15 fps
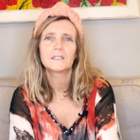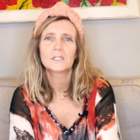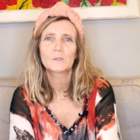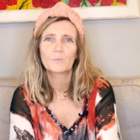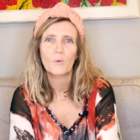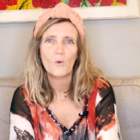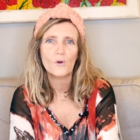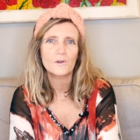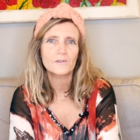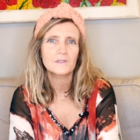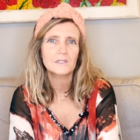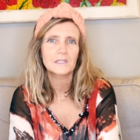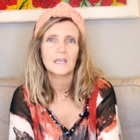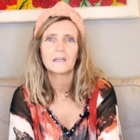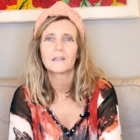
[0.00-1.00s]

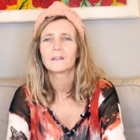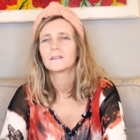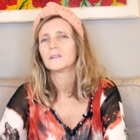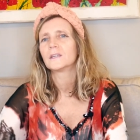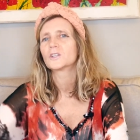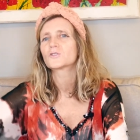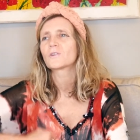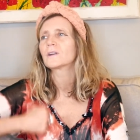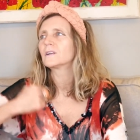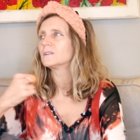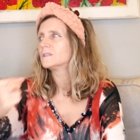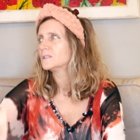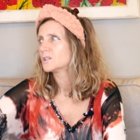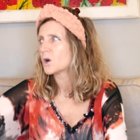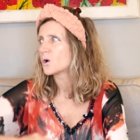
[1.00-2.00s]
sports, getting the
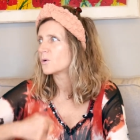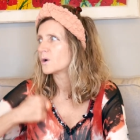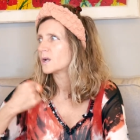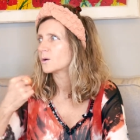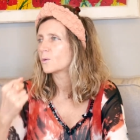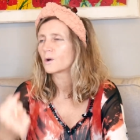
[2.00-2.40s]
adrenaline going,